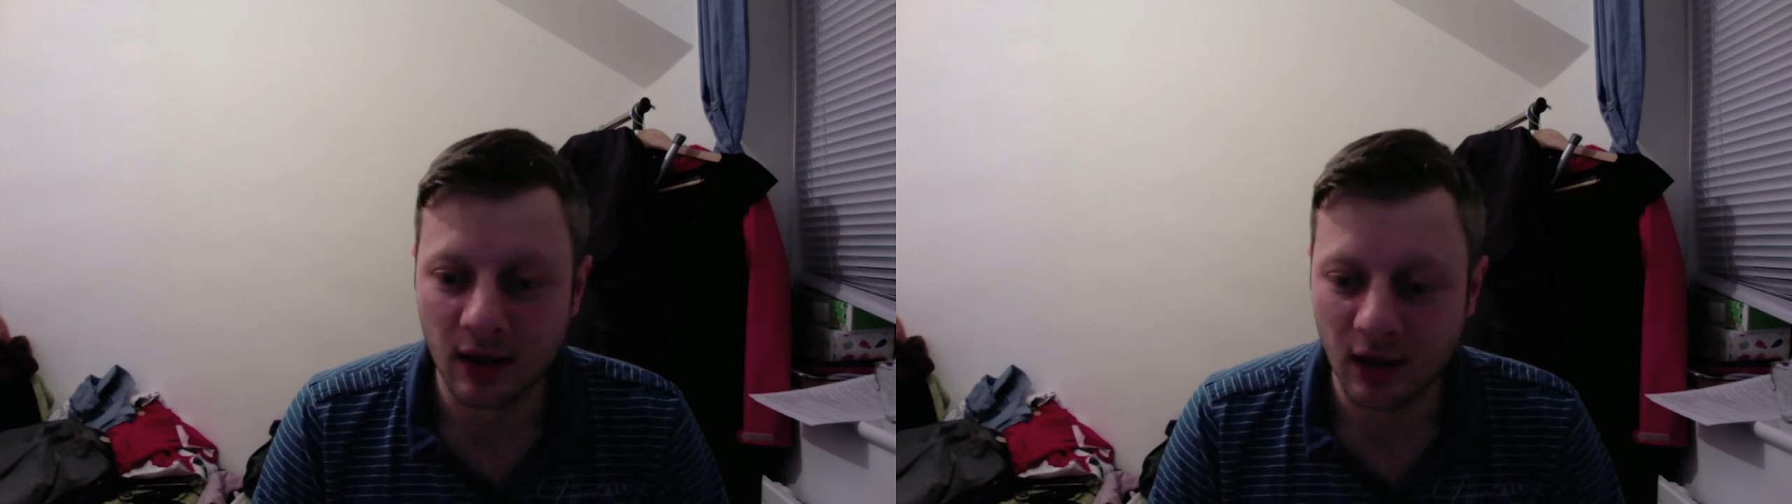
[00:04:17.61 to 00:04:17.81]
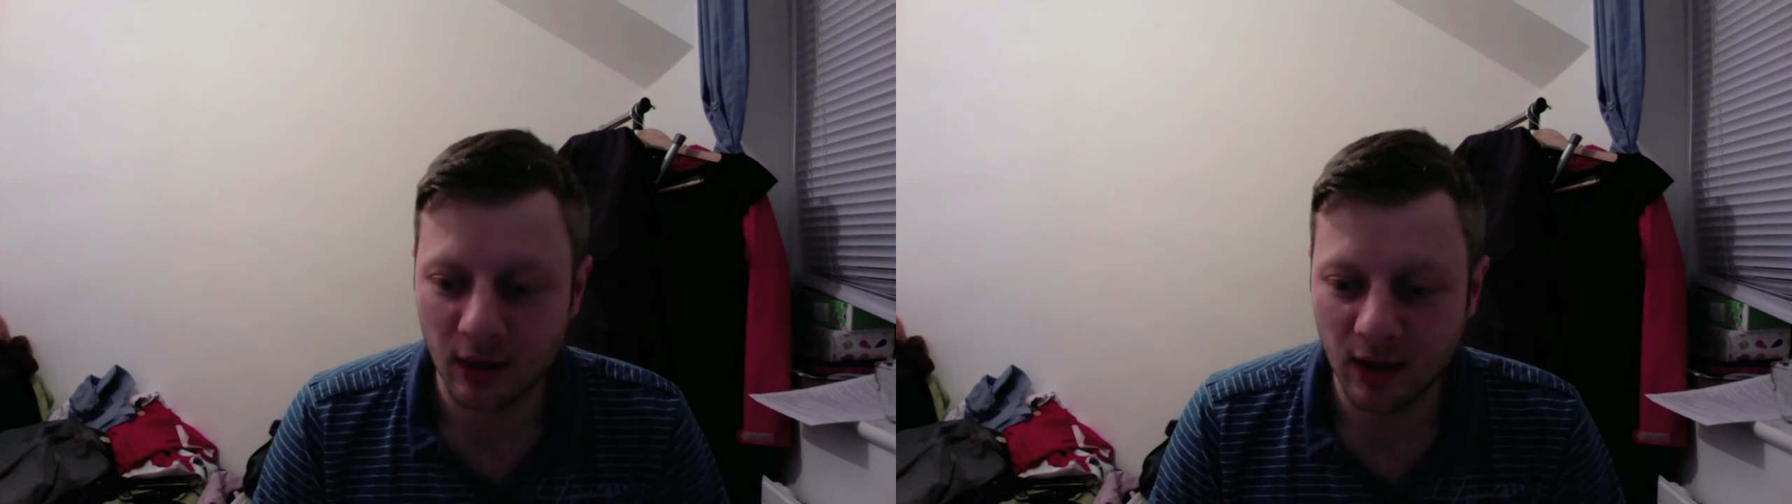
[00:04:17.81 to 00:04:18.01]

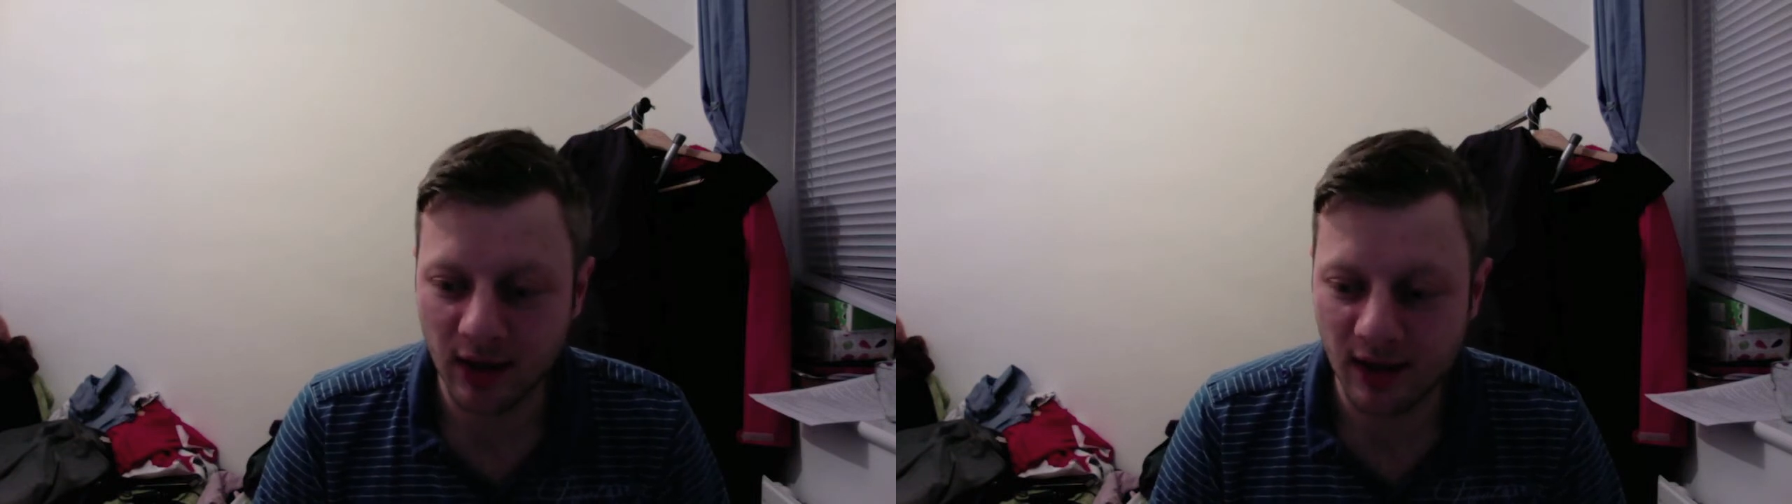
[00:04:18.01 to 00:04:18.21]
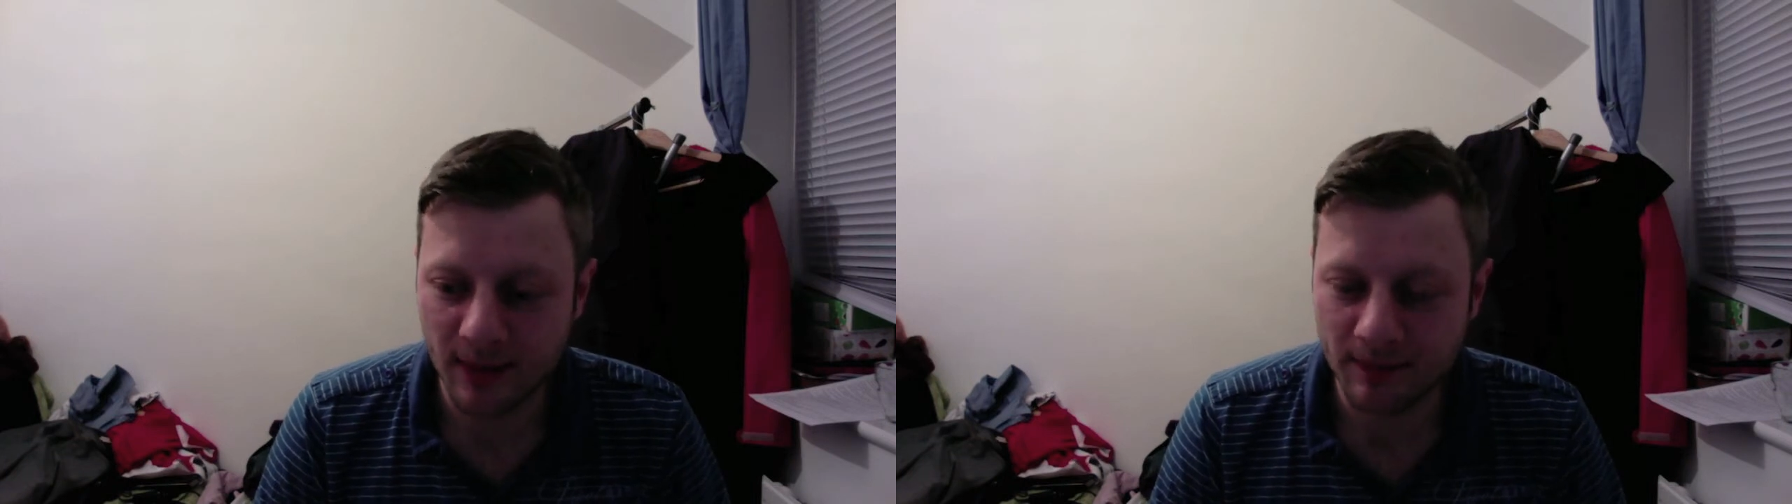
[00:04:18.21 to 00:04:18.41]

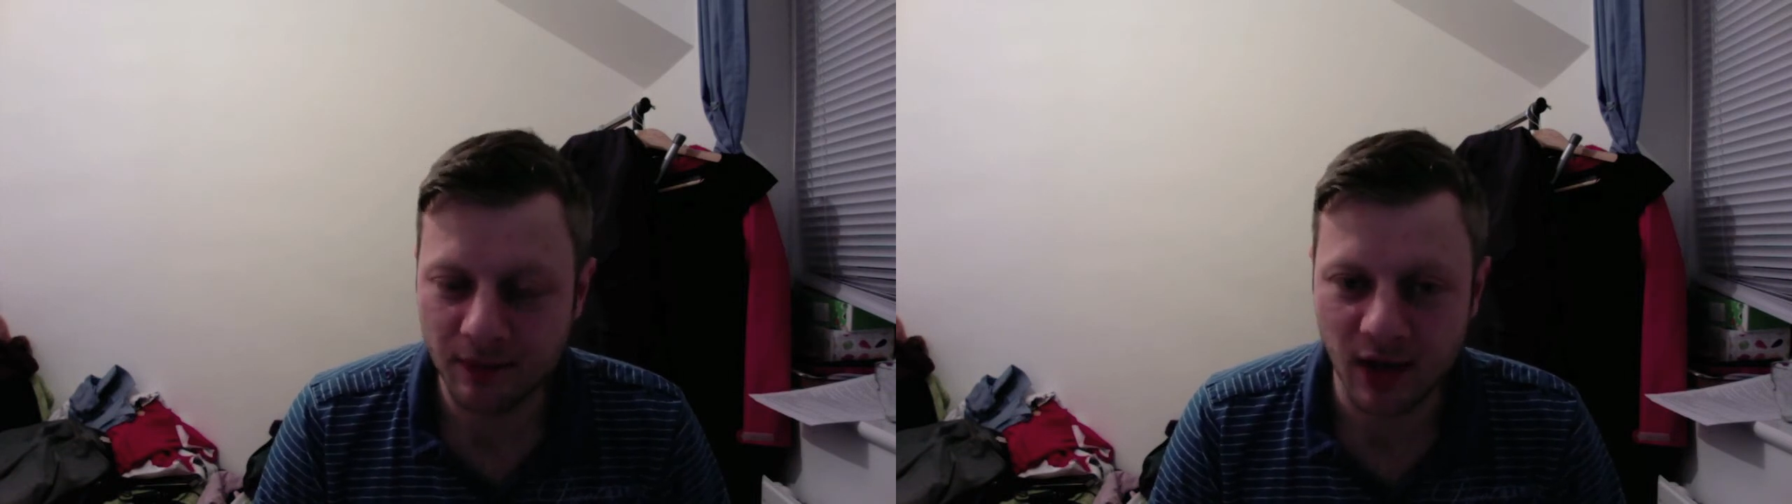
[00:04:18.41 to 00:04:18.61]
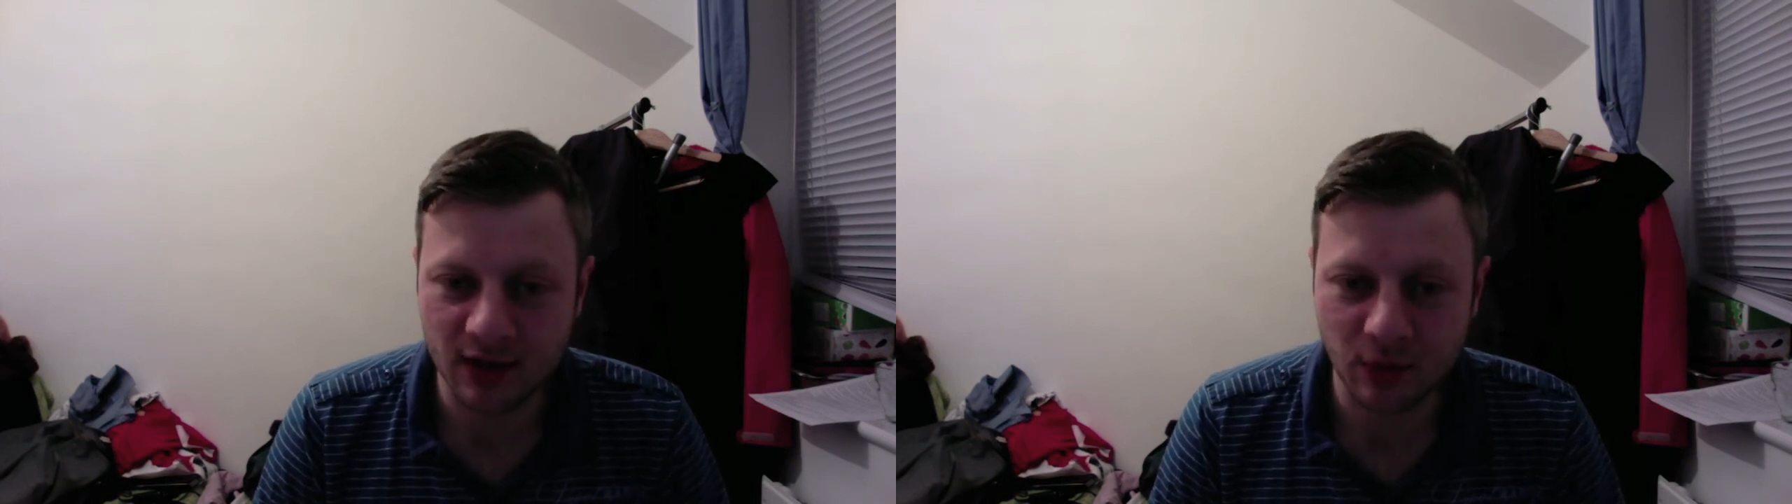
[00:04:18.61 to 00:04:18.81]
Anyway,
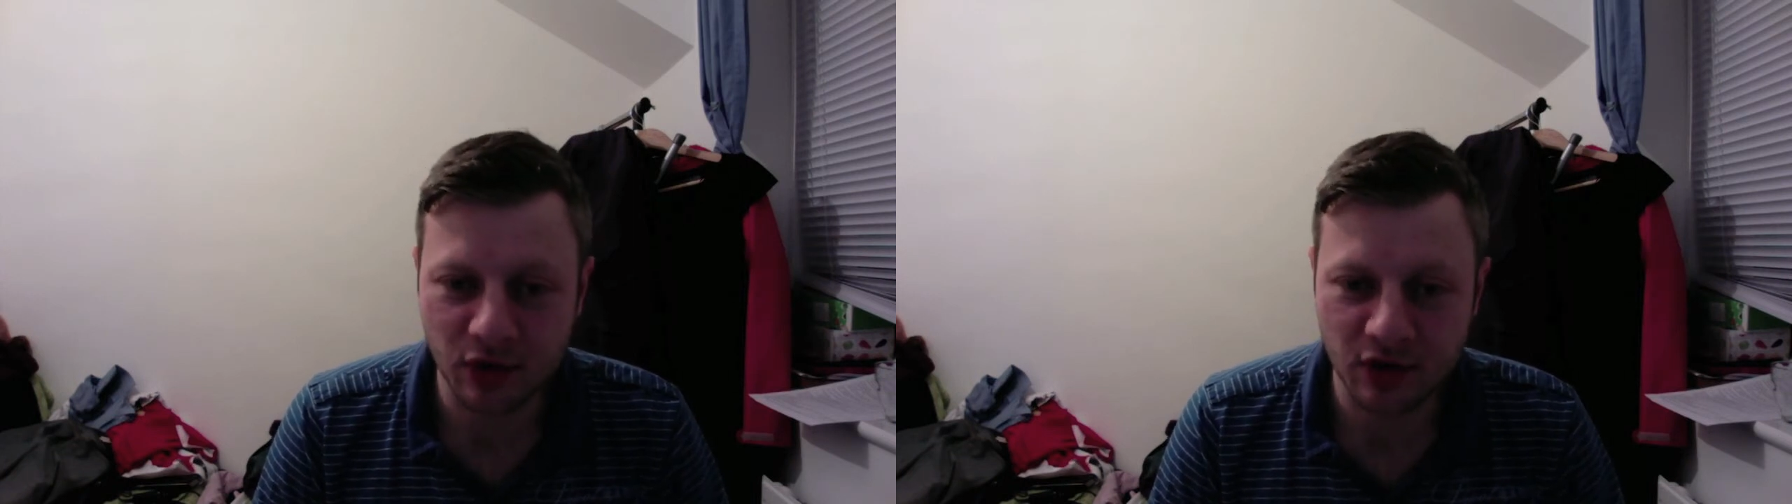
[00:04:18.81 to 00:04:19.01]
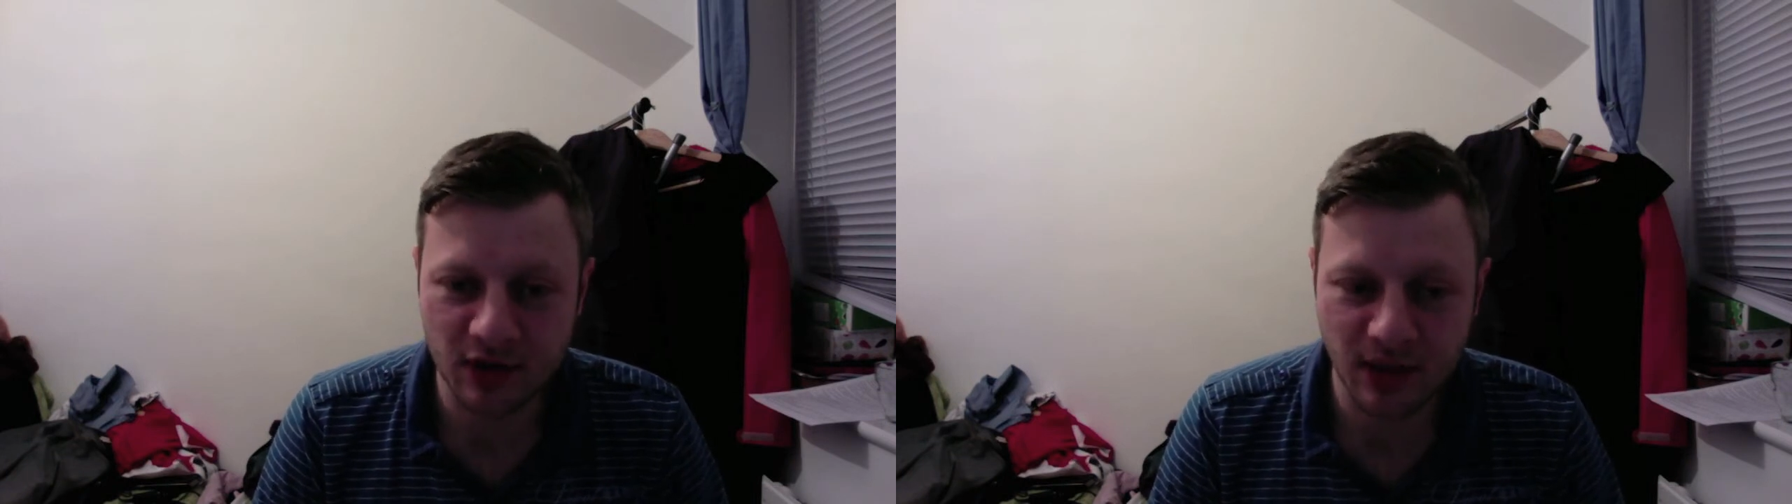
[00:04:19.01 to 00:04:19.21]
thanks for
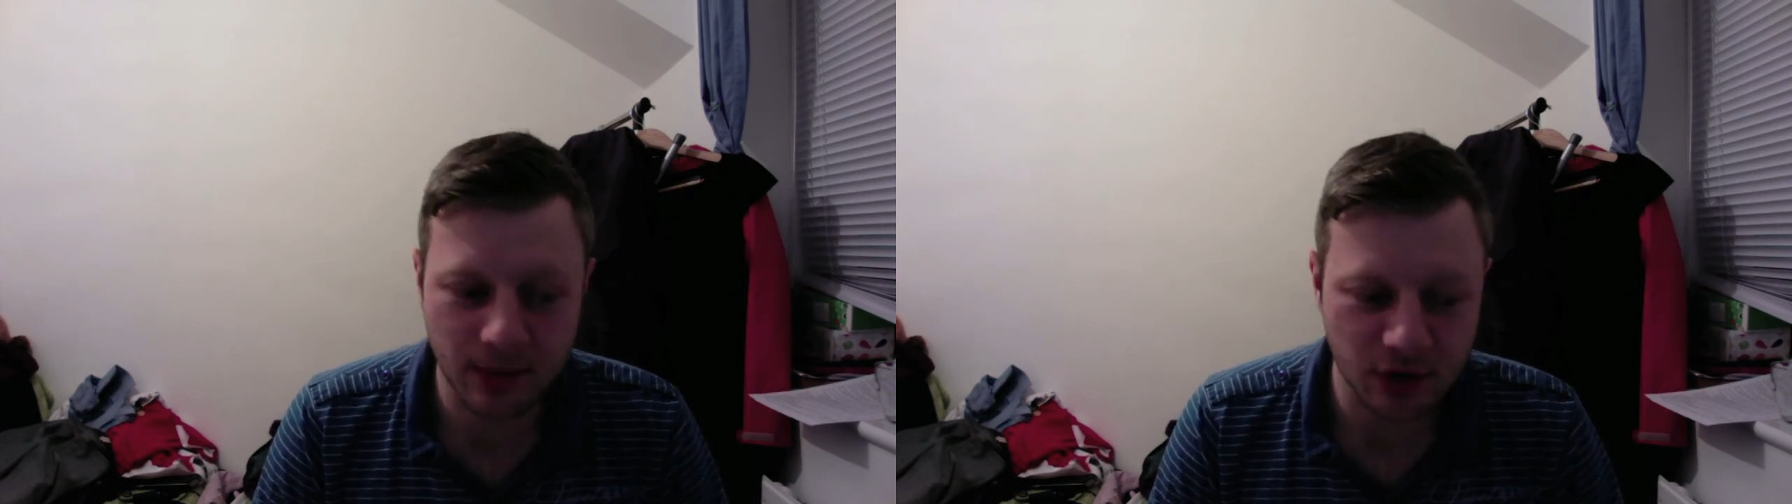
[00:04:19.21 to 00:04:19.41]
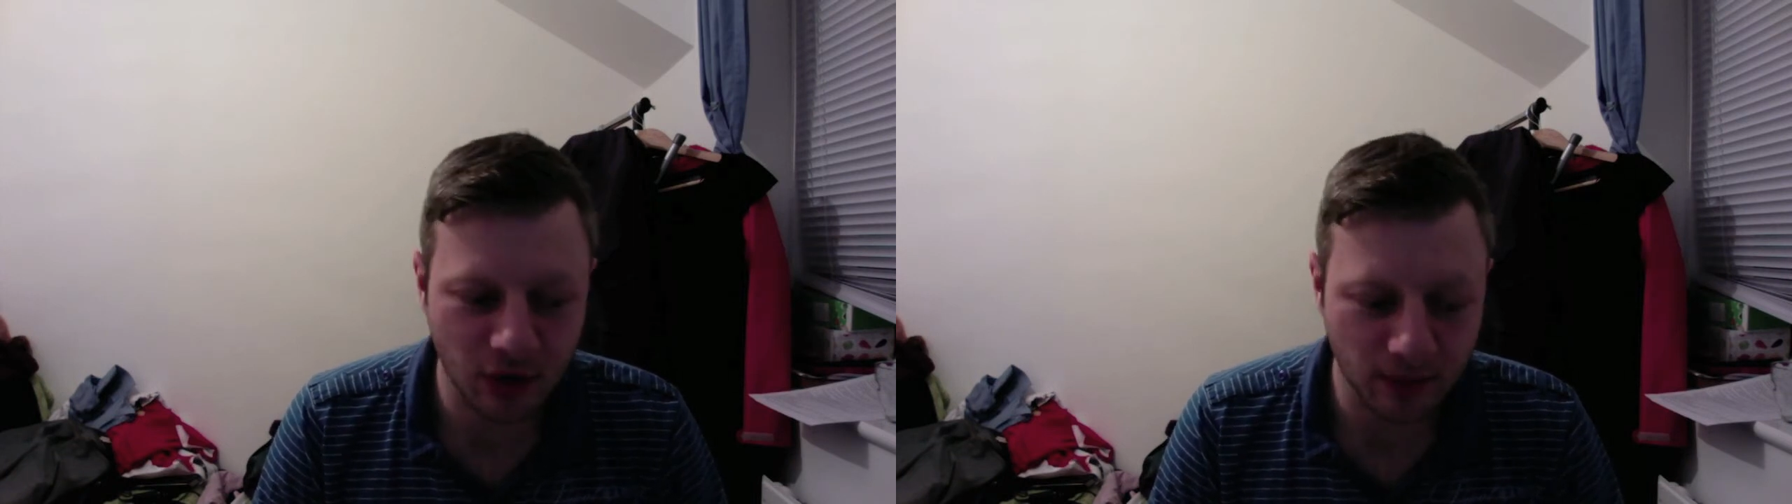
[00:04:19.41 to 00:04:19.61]
watching this
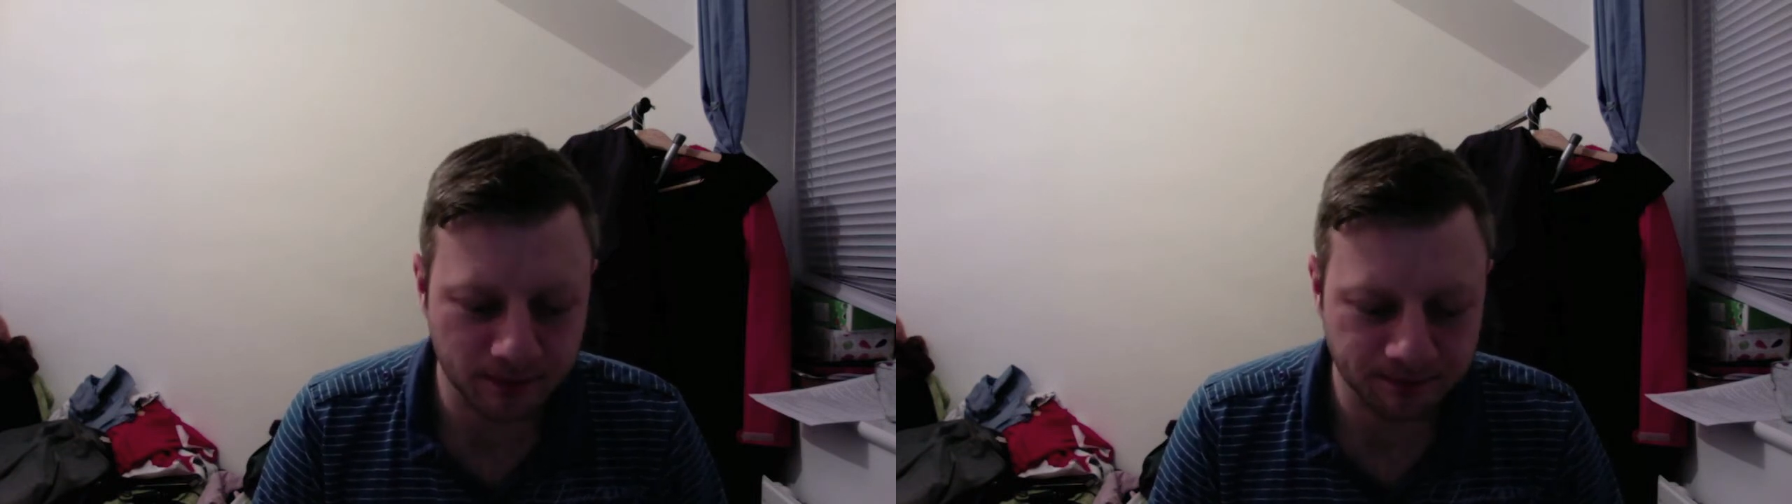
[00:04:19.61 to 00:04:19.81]
episode.